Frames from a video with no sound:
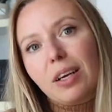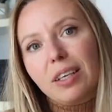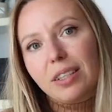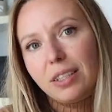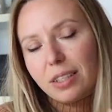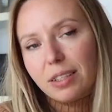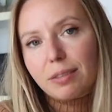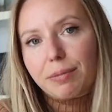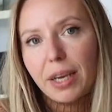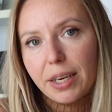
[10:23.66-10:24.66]
in this
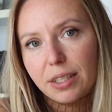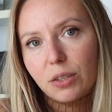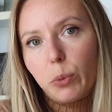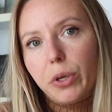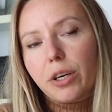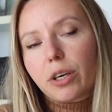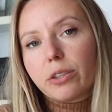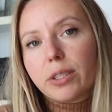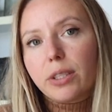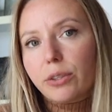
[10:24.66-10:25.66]
case we are
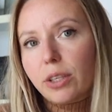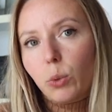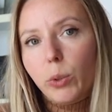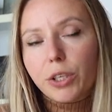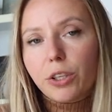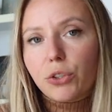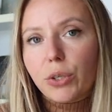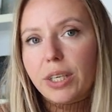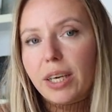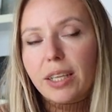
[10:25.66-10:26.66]
considering that we are not
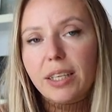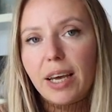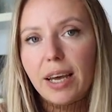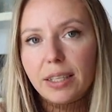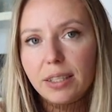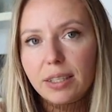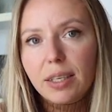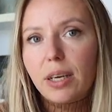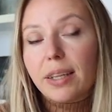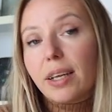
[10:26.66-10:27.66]
running any ads
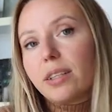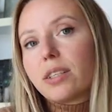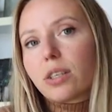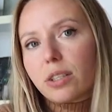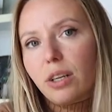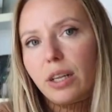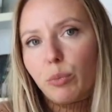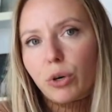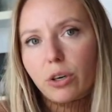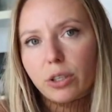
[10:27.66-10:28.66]
and I discussed the
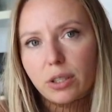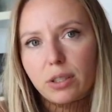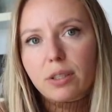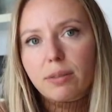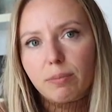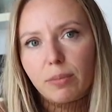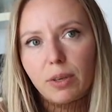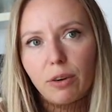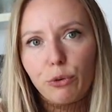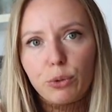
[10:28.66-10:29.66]
labor costs
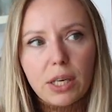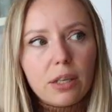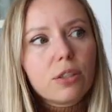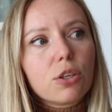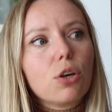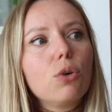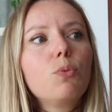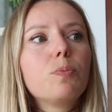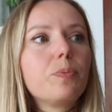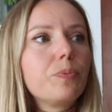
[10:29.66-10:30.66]
a few seconds
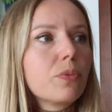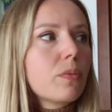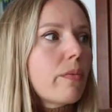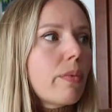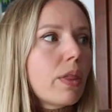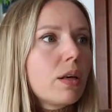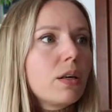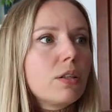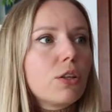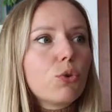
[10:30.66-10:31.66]
ago.
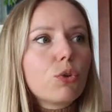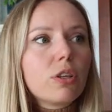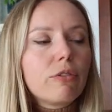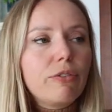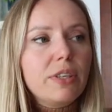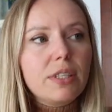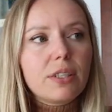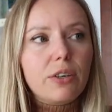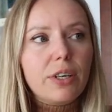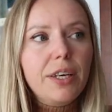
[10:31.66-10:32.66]
The total
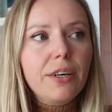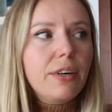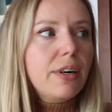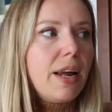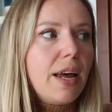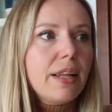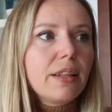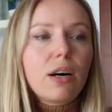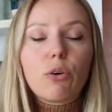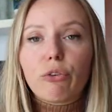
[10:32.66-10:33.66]
fees are here
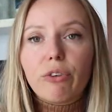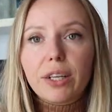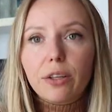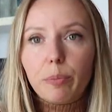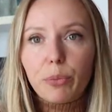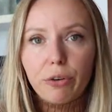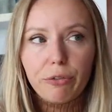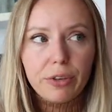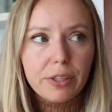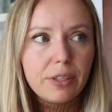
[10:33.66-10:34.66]
and our final
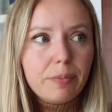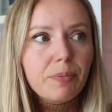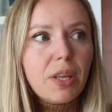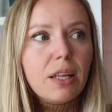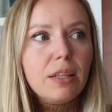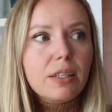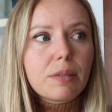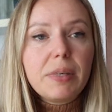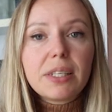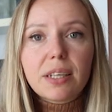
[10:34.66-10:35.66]
profit. This
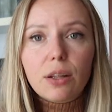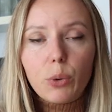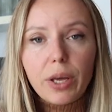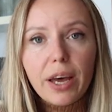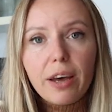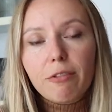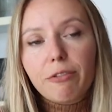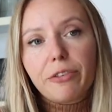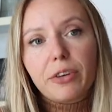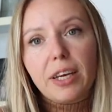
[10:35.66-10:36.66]
means that we have
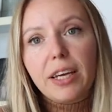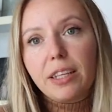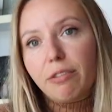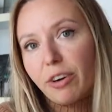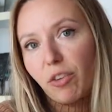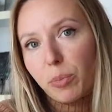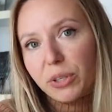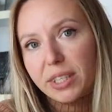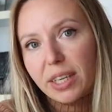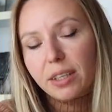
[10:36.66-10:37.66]

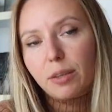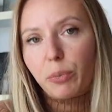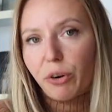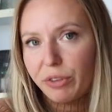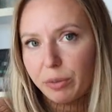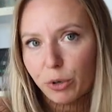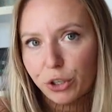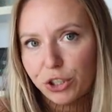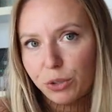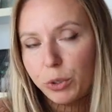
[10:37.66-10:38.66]
85% profit
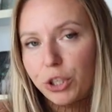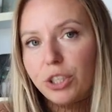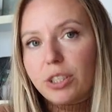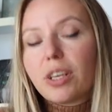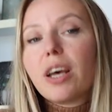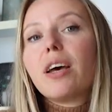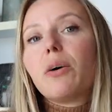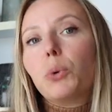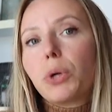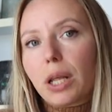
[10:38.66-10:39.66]
margin, which is
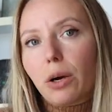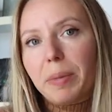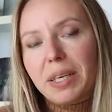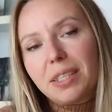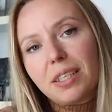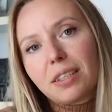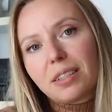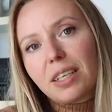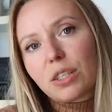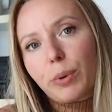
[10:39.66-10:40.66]
really amazing.
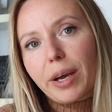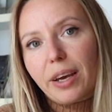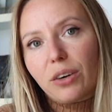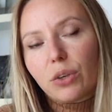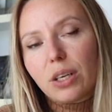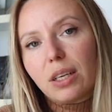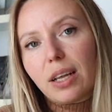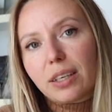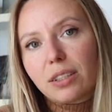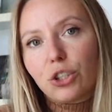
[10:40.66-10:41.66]
That's why I really
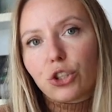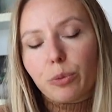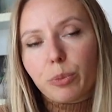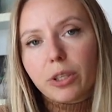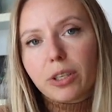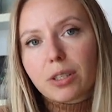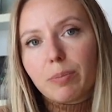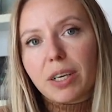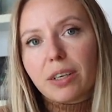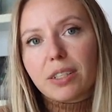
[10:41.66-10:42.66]
like digital products
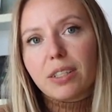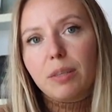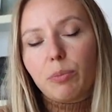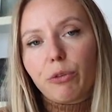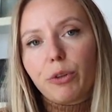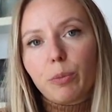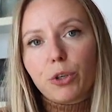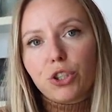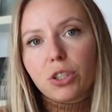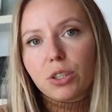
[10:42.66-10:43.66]
because the profit
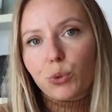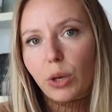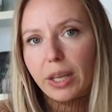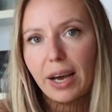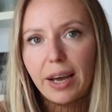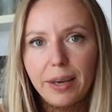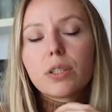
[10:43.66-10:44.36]
margin is really high.